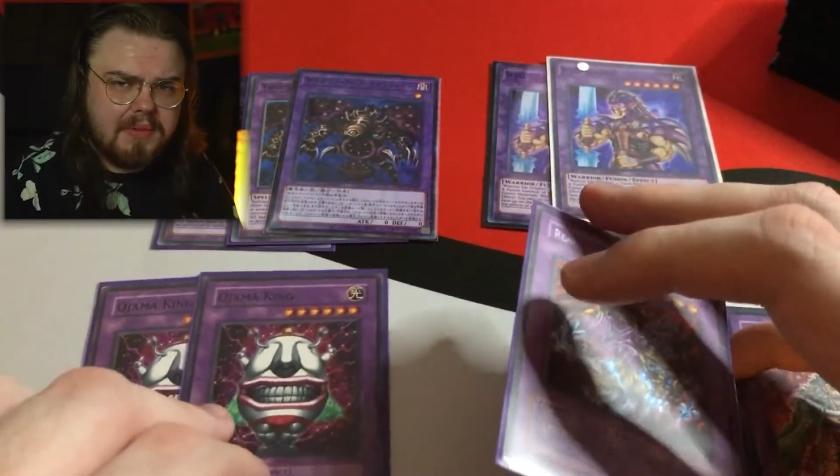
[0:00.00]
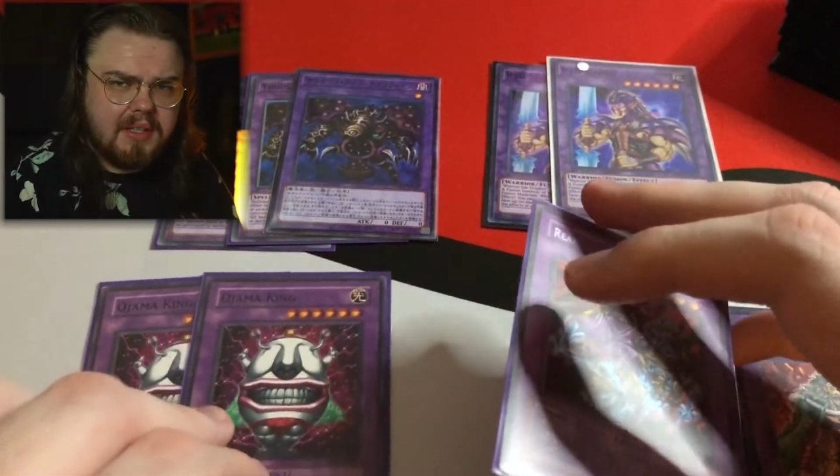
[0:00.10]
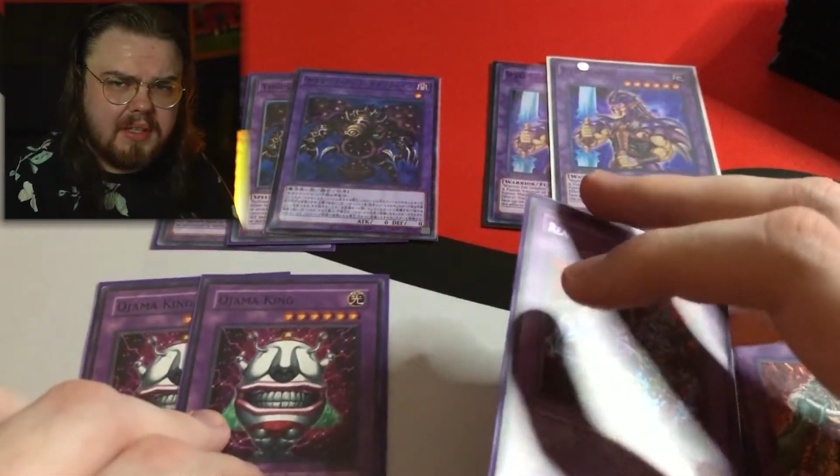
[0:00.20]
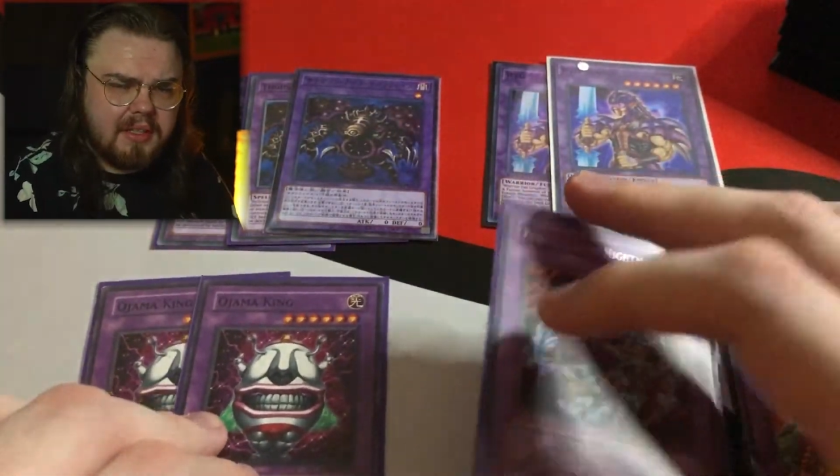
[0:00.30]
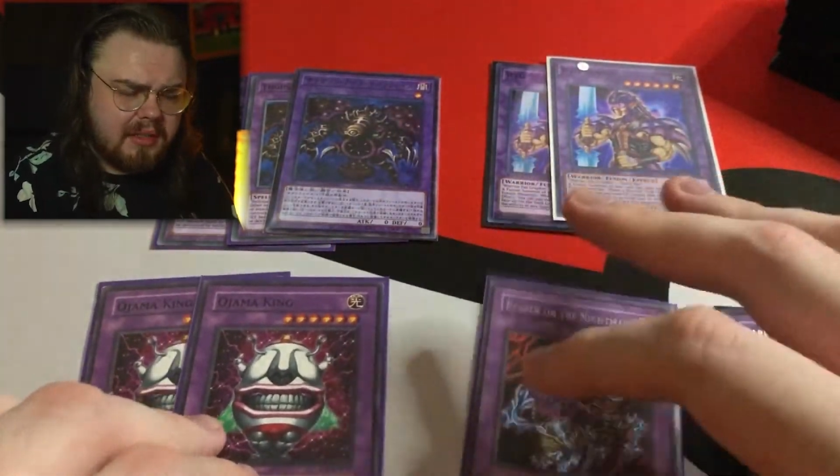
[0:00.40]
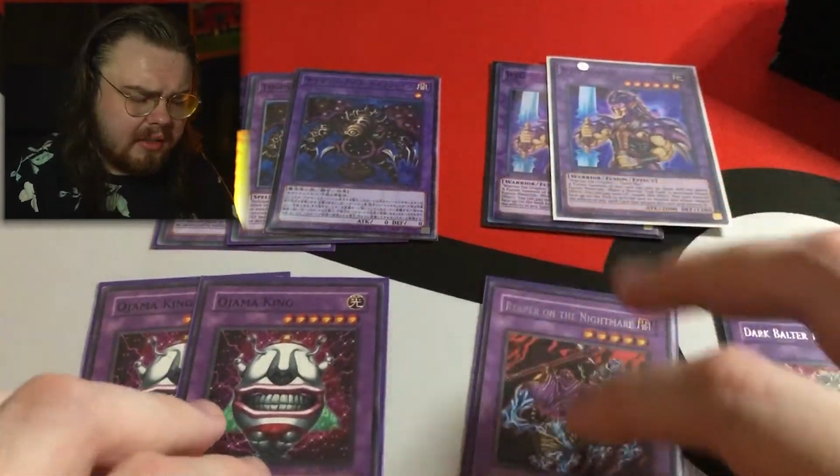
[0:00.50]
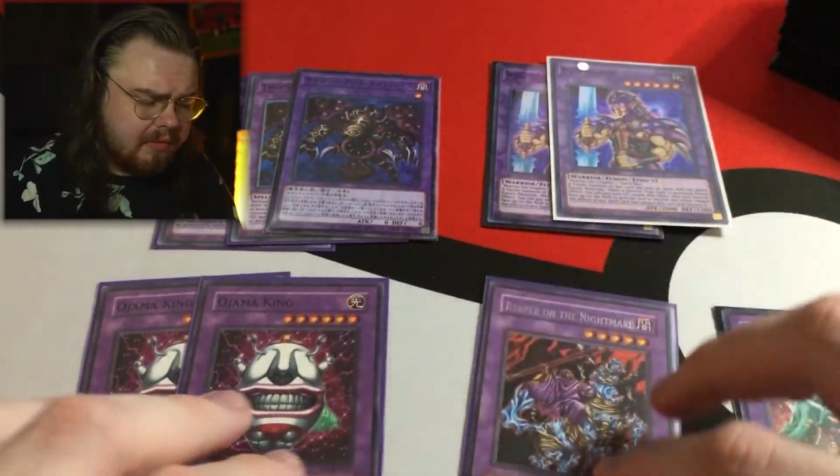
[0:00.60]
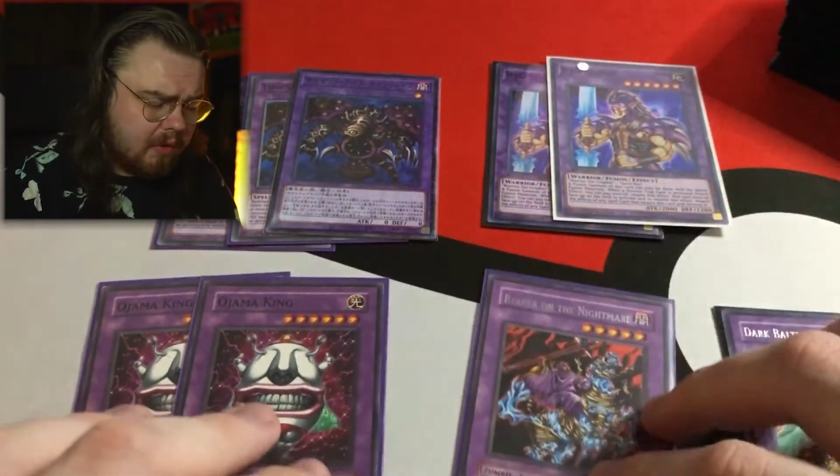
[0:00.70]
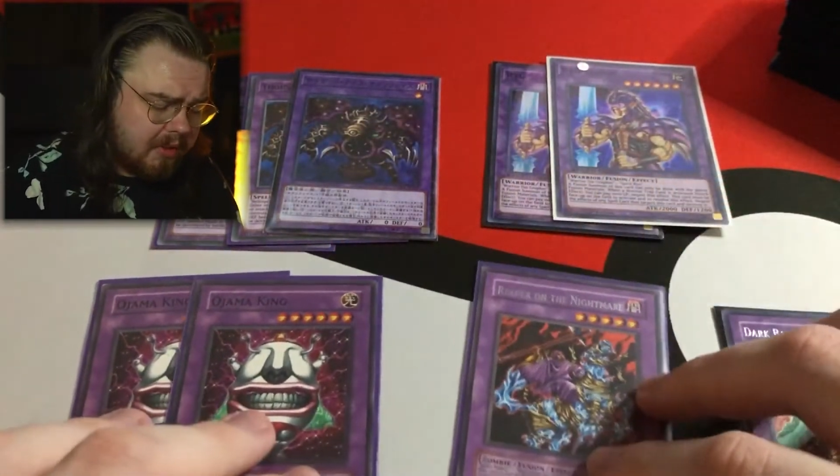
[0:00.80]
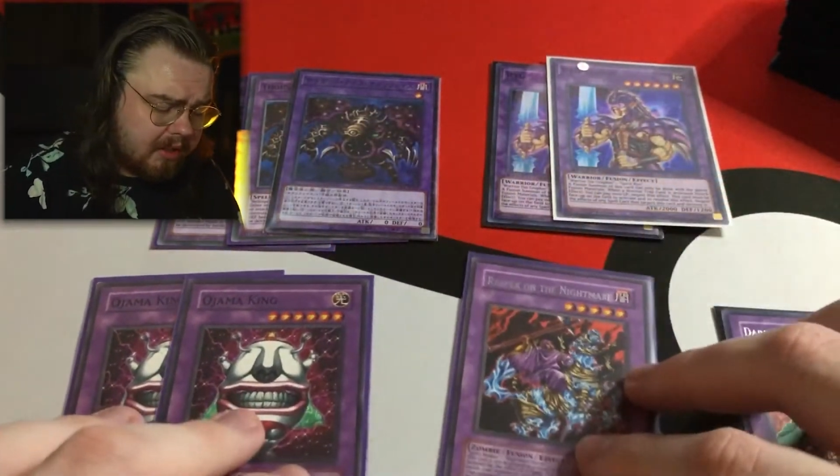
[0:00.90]
in the
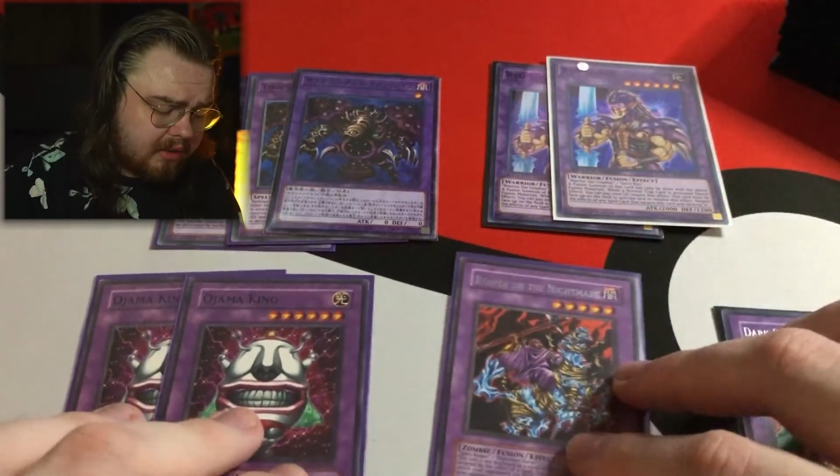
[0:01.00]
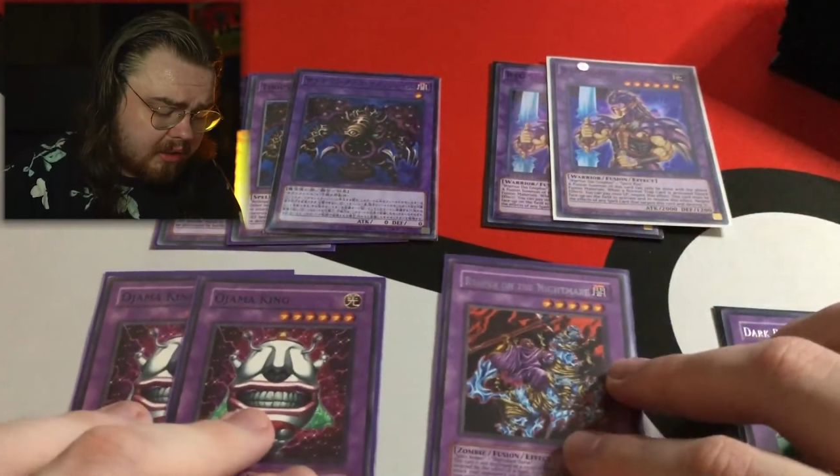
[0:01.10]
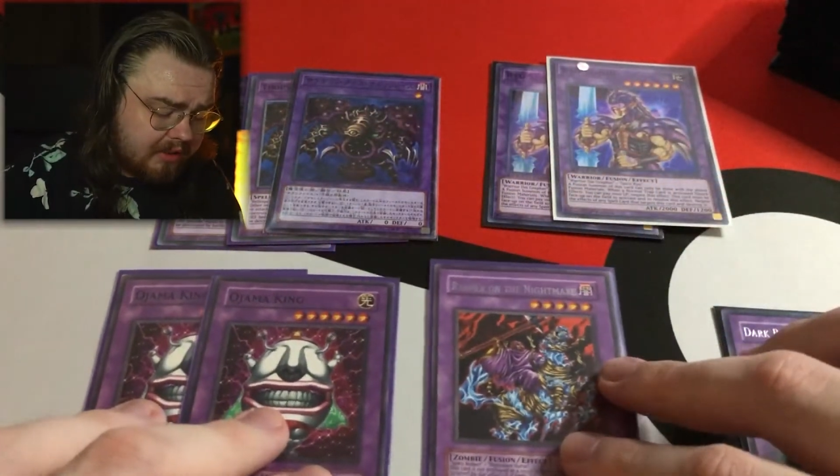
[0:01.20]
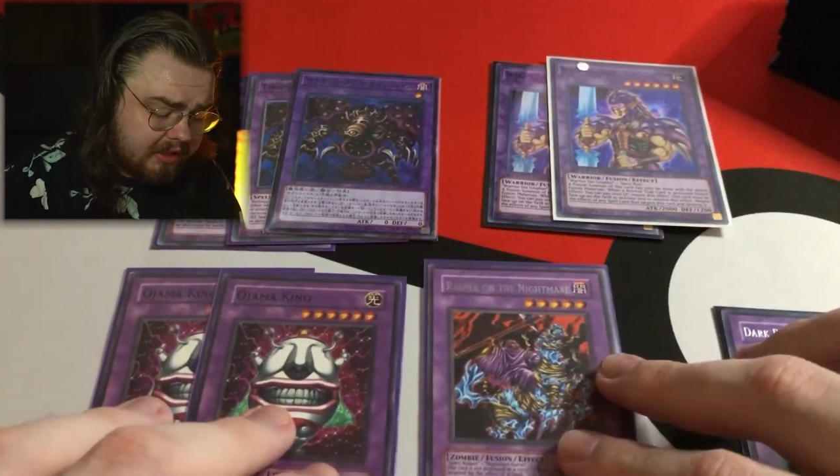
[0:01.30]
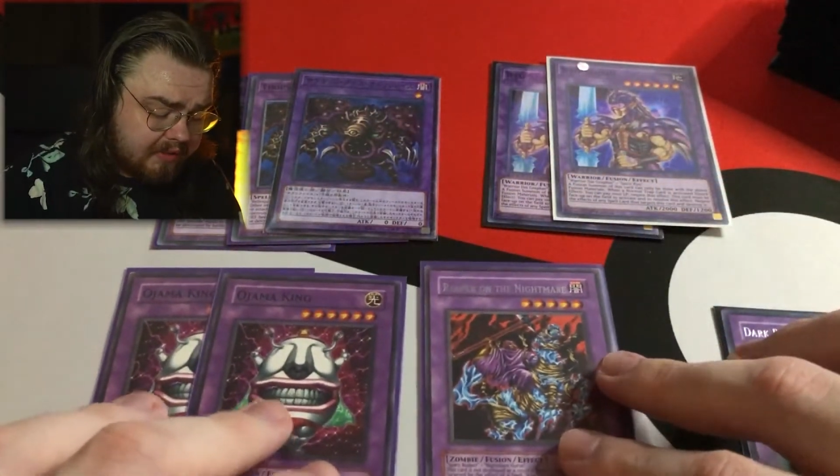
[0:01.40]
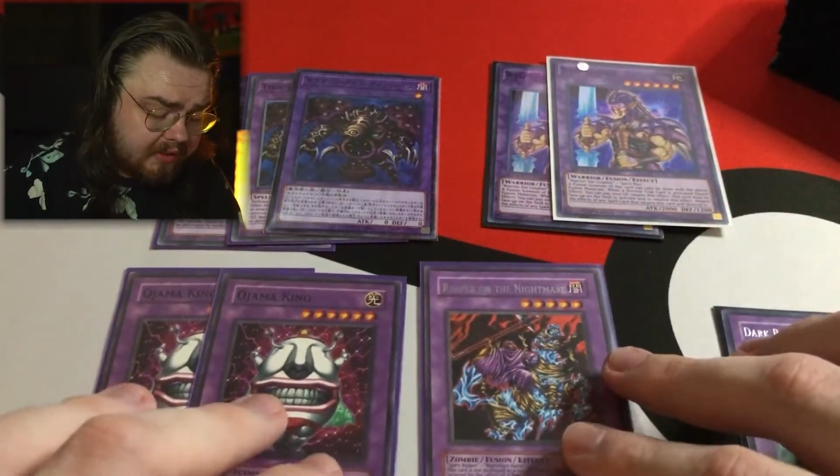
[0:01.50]
format, I believe.